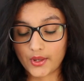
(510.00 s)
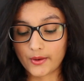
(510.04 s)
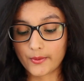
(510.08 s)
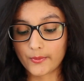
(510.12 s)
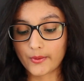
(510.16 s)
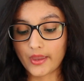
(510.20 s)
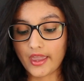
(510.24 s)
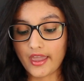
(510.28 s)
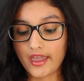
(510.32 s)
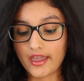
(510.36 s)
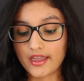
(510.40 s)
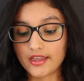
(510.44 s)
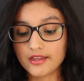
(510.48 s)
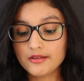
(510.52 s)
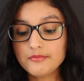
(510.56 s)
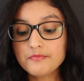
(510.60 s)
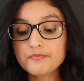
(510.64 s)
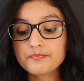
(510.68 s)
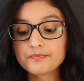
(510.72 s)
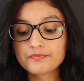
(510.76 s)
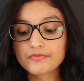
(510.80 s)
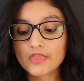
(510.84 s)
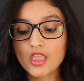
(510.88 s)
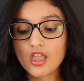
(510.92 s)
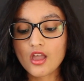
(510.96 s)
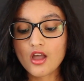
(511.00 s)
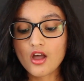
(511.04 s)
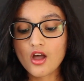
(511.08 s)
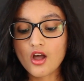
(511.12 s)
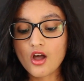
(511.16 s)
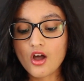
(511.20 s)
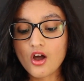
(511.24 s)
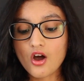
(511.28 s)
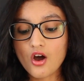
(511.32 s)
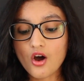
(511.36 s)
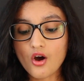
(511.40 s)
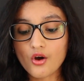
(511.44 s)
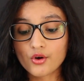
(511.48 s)
Okay.
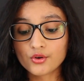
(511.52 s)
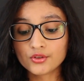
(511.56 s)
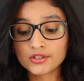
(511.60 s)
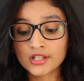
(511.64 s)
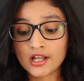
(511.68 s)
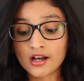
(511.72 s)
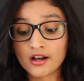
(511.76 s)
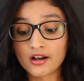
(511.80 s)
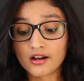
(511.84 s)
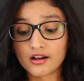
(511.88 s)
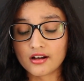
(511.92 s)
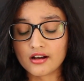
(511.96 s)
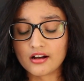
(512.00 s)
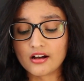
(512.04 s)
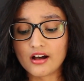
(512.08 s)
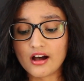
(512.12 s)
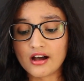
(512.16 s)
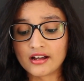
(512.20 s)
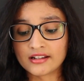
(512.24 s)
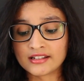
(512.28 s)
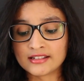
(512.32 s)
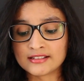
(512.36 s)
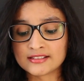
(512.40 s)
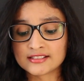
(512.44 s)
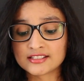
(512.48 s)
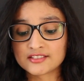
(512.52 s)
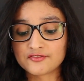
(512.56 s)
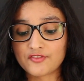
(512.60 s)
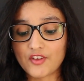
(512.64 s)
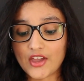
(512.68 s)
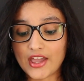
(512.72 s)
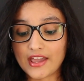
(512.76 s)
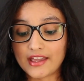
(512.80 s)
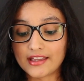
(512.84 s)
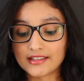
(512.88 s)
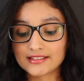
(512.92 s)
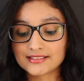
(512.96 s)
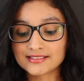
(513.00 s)
Hola, Anna's
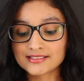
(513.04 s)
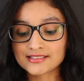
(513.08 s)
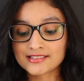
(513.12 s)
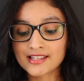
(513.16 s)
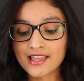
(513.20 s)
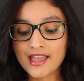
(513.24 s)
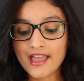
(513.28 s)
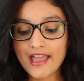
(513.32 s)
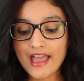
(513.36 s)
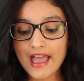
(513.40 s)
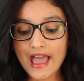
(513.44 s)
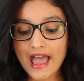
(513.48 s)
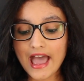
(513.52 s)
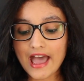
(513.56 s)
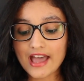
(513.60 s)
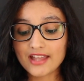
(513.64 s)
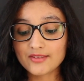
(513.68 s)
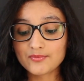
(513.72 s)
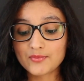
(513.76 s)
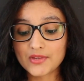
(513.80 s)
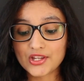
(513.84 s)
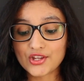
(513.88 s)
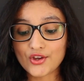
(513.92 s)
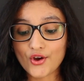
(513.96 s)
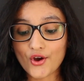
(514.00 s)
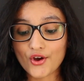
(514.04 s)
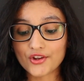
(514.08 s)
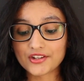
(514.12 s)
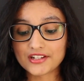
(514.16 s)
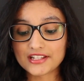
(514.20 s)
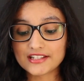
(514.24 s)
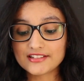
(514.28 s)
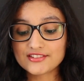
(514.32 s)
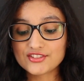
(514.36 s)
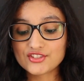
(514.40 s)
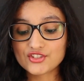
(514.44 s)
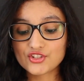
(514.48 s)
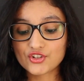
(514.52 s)
fans. Add me on
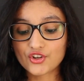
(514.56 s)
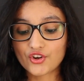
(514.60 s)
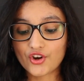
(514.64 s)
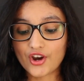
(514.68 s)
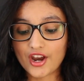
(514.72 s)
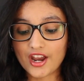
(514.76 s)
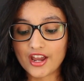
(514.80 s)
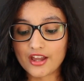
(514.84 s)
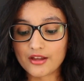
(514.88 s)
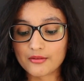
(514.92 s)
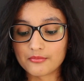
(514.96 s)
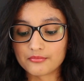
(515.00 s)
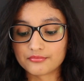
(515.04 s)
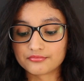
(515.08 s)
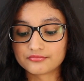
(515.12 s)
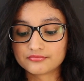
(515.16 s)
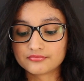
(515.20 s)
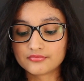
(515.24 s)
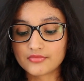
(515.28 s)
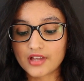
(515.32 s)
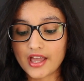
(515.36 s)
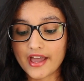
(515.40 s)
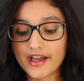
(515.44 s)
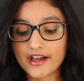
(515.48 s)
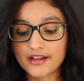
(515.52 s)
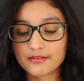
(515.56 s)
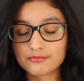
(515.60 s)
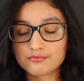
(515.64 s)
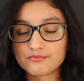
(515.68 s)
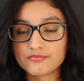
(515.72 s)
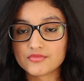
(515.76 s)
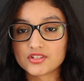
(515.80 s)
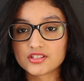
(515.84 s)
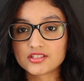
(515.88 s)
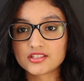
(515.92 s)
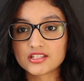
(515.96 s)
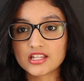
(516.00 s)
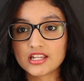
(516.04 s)
Instagram at
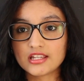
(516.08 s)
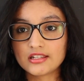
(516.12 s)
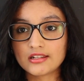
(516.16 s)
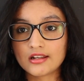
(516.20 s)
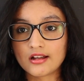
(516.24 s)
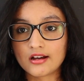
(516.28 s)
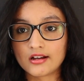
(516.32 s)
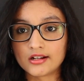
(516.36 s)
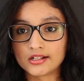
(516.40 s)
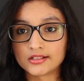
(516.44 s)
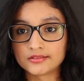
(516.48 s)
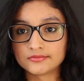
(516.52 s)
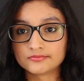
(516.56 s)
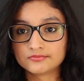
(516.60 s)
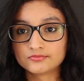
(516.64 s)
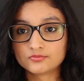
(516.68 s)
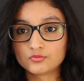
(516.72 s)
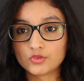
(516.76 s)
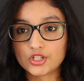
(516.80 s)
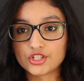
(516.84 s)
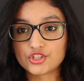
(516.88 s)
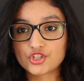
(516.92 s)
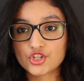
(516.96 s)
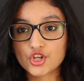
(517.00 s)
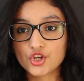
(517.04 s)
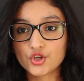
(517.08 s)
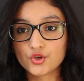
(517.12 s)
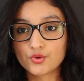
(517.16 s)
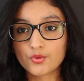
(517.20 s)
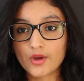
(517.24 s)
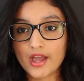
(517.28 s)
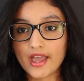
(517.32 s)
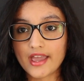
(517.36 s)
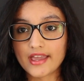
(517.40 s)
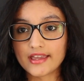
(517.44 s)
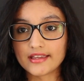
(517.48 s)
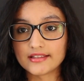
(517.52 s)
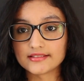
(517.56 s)
Messina with
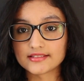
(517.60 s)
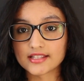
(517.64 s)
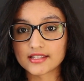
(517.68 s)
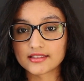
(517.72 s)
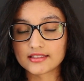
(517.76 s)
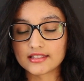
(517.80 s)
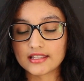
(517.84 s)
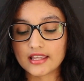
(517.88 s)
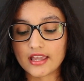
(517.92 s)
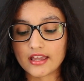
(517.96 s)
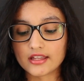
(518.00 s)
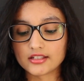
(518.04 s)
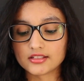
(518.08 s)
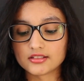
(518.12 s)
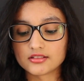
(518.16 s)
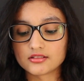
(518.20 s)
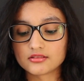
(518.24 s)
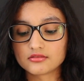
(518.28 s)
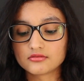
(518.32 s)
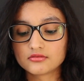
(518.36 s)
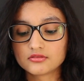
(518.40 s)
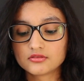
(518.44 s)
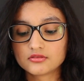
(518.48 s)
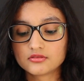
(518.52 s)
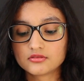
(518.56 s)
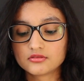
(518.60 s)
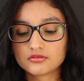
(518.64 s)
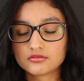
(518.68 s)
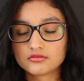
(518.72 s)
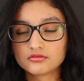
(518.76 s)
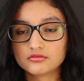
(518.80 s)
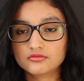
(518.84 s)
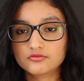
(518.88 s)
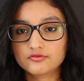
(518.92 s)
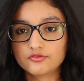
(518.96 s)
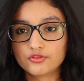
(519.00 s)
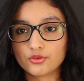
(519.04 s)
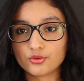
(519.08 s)
two A's at the end.
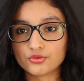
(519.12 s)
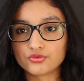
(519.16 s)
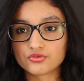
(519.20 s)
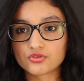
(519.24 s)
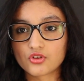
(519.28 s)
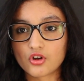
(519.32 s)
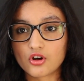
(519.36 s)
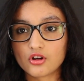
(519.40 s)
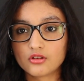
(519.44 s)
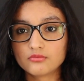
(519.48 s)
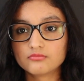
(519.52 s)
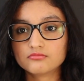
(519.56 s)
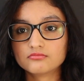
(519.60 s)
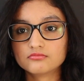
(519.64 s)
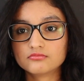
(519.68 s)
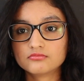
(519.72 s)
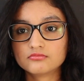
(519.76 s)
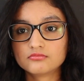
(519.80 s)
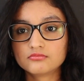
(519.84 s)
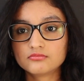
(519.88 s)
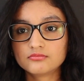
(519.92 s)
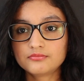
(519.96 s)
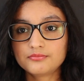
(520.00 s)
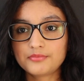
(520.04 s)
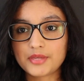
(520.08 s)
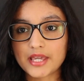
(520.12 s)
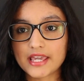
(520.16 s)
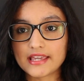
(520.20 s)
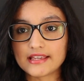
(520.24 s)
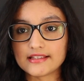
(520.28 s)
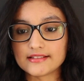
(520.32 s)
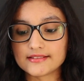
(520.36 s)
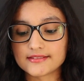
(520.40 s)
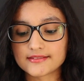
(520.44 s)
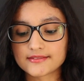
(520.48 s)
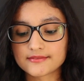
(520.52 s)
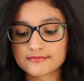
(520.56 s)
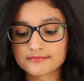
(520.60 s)
Full stop.
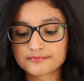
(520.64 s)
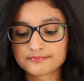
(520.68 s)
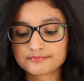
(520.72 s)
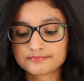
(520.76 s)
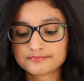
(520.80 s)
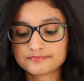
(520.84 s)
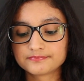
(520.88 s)
Peace.